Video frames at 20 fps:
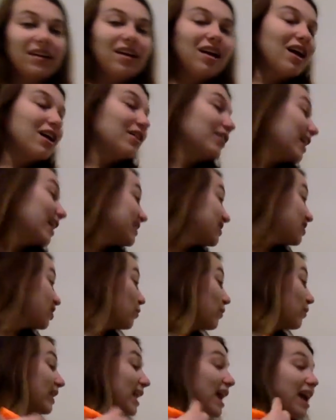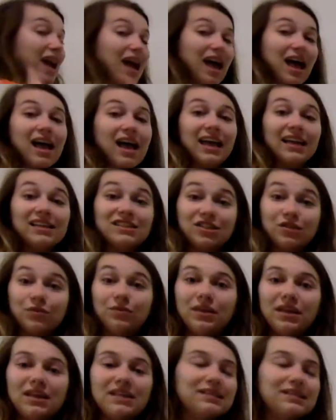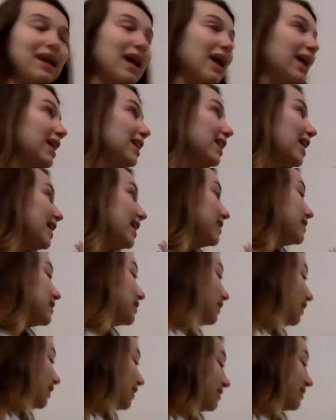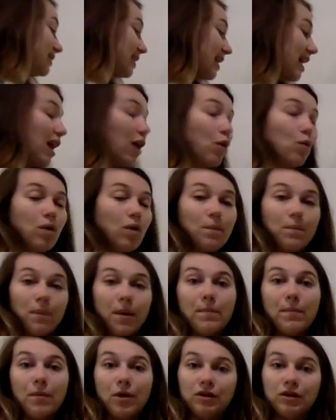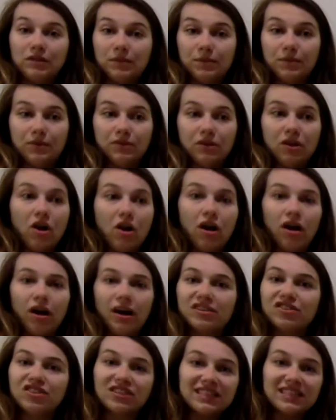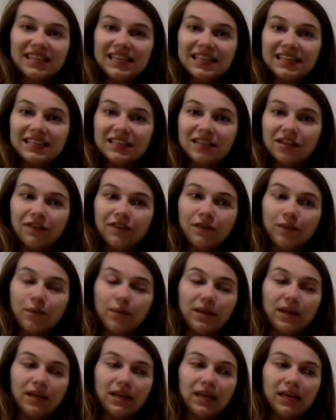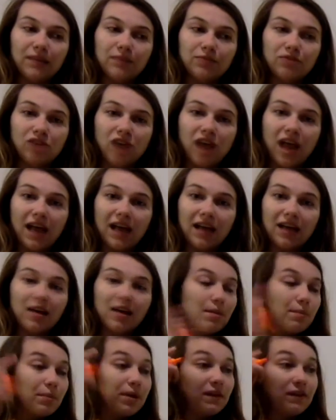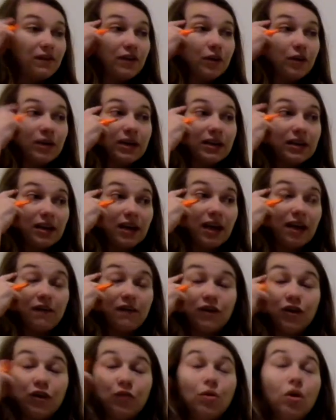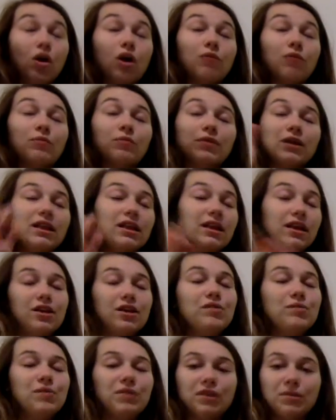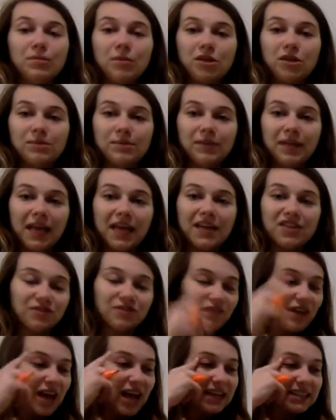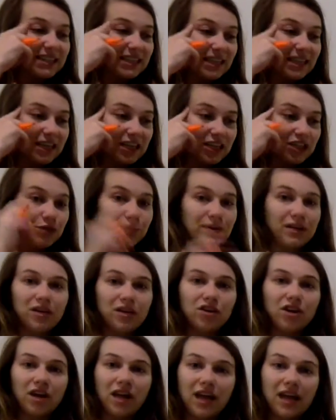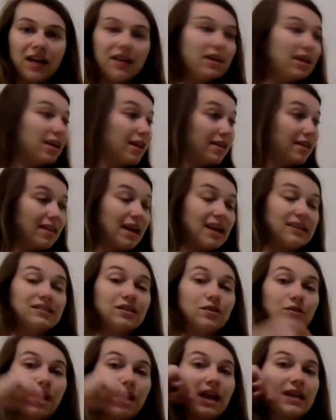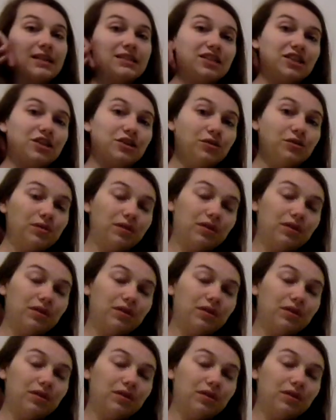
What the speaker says: All right, so when I do this, I like to list out what my multiples are. It's just easier for me to keep track. But if you are really good with your multiplication facts and can do it in your head, that's okay too.